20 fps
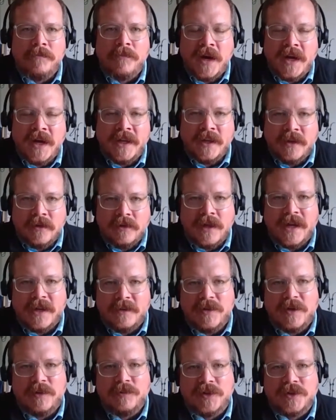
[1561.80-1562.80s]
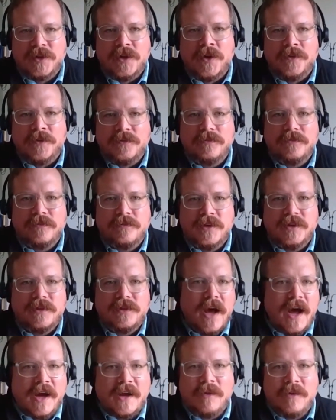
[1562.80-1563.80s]
money. A lot of people don't
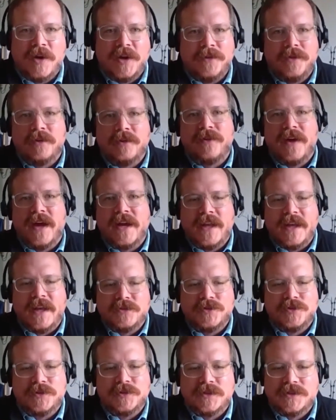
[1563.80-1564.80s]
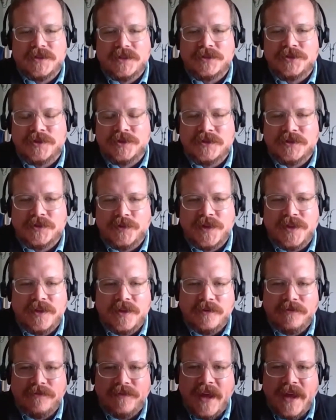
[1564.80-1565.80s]
talk about their financial decisions with
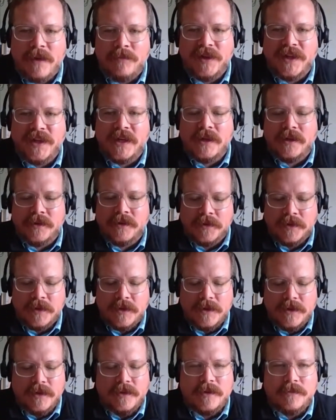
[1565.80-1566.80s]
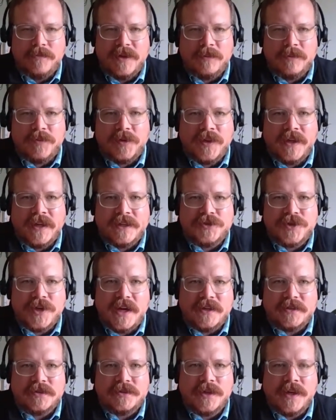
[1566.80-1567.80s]
their family and the people they
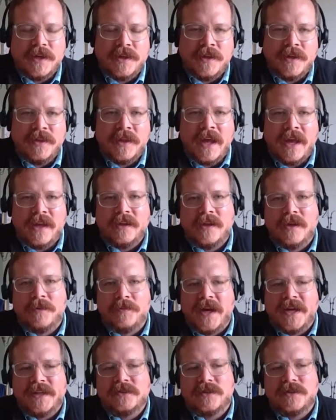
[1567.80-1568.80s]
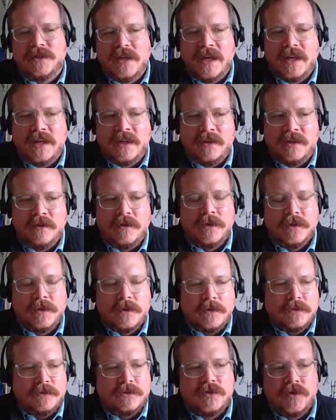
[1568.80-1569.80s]
trust. And then they end up isolated,
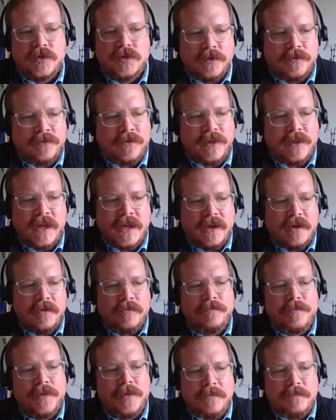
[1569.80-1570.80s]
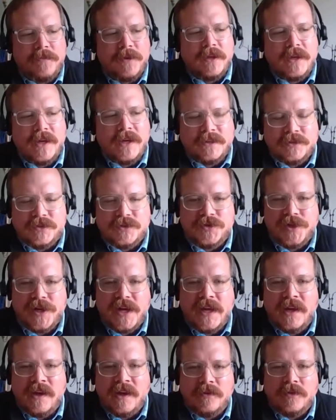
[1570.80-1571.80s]
sort of like a puppet on a
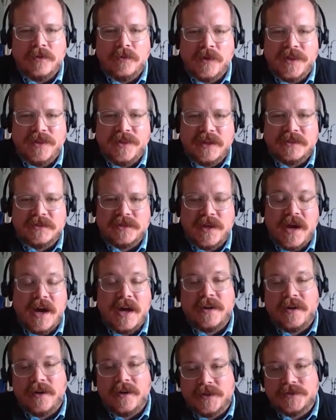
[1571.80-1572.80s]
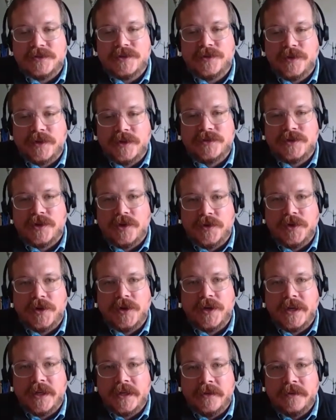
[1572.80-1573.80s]
string with these con artists who are so
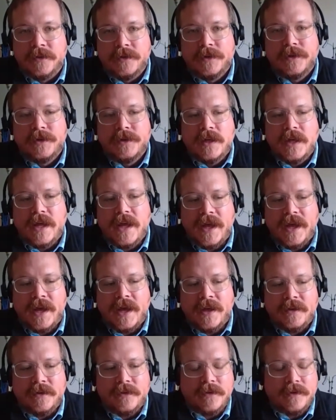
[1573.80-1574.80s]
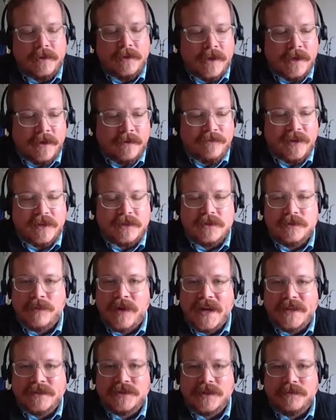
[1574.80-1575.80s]
good at
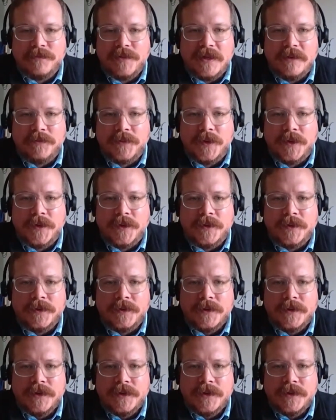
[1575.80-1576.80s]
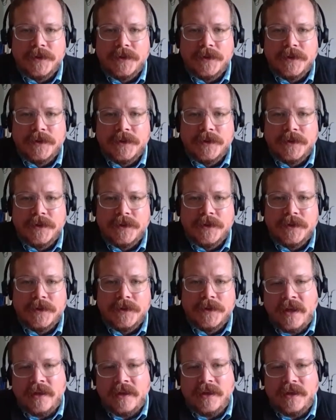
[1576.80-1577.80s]
victimizing people. So I
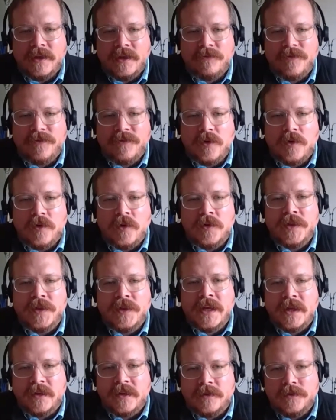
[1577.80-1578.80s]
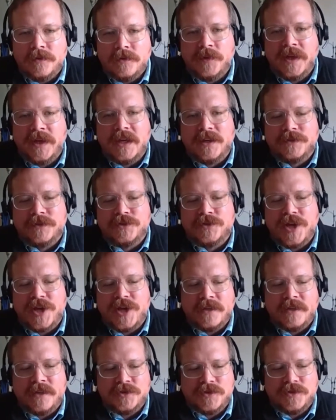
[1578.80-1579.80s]
say, if only we could
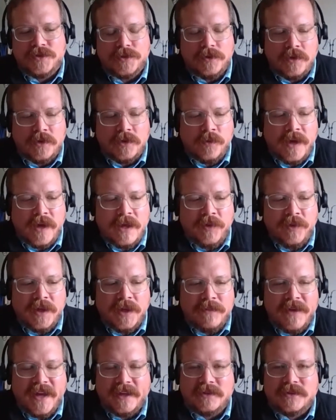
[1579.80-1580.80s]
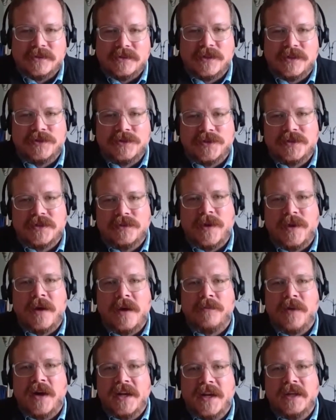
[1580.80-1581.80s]
change the way we make decisions about
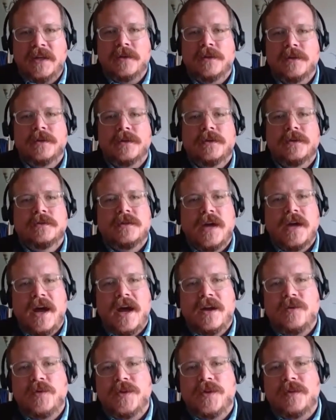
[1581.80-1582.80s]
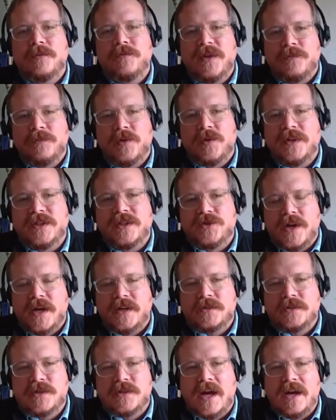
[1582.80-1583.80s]
money, talk with the people we
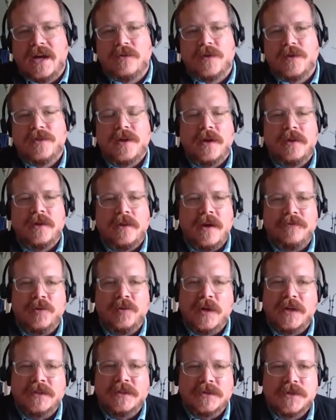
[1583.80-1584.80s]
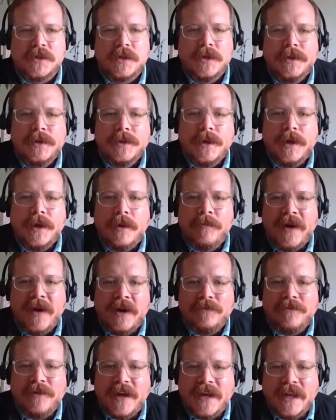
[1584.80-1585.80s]
trust, talk with our loved ones
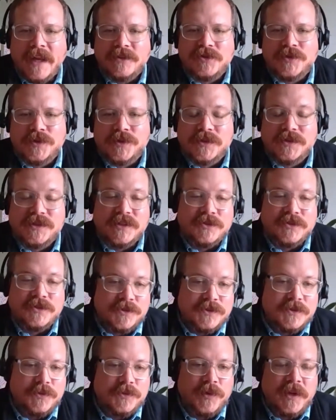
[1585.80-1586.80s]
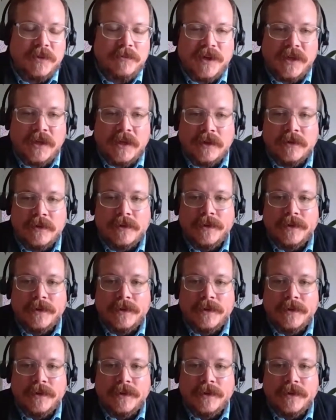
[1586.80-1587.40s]
about financial decisions, we'd be